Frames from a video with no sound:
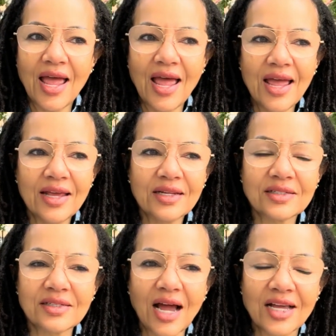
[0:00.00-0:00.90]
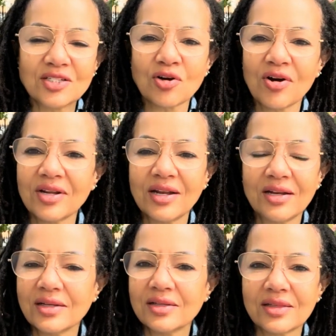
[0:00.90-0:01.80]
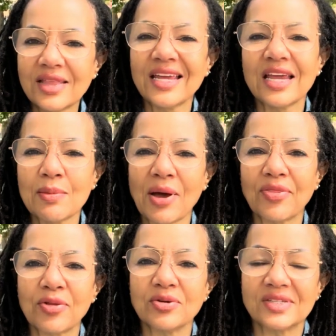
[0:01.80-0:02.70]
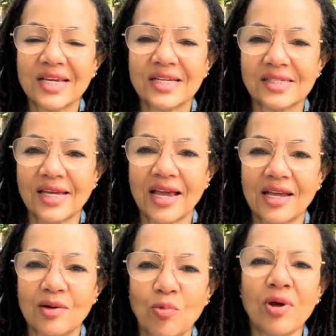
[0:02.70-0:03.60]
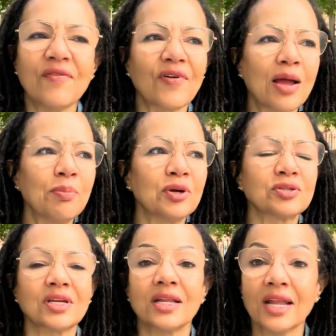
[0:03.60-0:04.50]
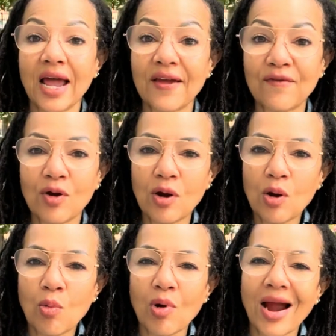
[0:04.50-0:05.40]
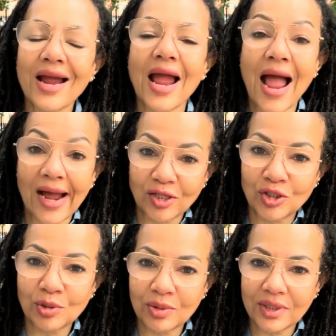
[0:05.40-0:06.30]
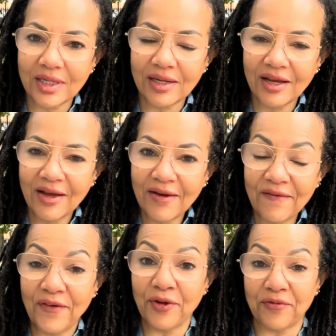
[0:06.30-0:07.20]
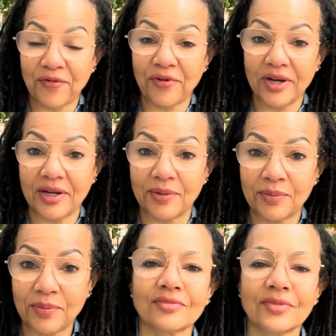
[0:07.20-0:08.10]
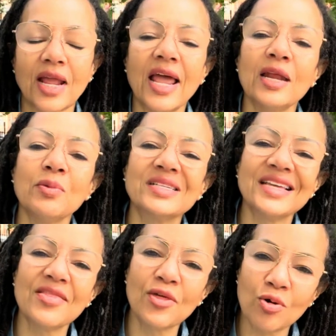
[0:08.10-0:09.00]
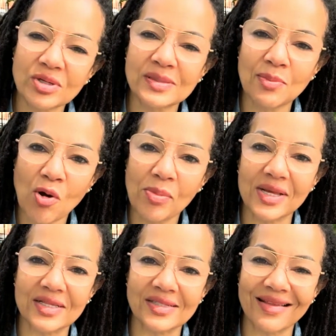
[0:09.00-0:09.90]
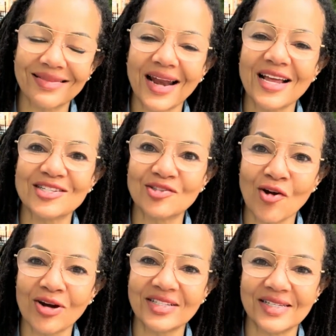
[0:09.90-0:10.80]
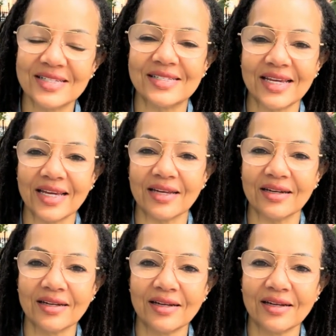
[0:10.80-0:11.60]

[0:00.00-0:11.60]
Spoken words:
And I started thinking about those things again. What if I built a life where I actually felt free? And it was in those moments that I started to see it.